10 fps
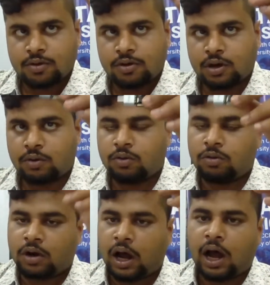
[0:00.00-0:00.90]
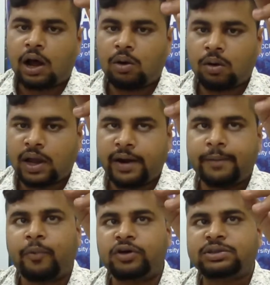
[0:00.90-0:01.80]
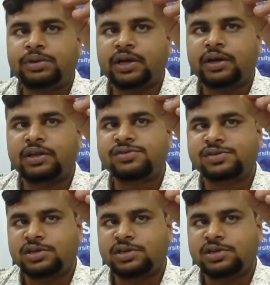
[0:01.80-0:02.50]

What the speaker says: Now, how can it possible that this